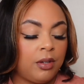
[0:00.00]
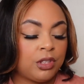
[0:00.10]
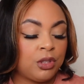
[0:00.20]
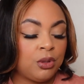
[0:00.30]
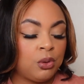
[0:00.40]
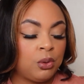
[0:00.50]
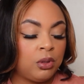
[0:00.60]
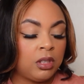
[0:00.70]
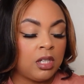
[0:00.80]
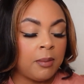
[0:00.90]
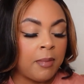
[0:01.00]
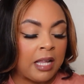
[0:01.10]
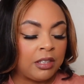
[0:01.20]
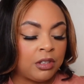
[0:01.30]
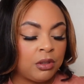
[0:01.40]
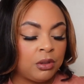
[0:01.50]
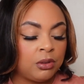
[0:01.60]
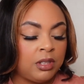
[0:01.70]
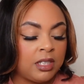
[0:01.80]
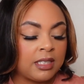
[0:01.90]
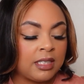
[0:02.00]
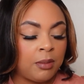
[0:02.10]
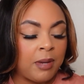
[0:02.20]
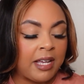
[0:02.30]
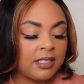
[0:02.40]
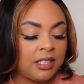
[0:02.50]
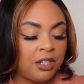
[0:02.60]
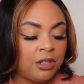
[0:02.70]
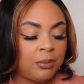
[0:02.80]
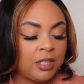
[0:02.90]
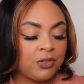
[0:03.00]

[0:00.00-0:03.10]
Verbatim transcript: to the Good Molecule Niacinamide Serum.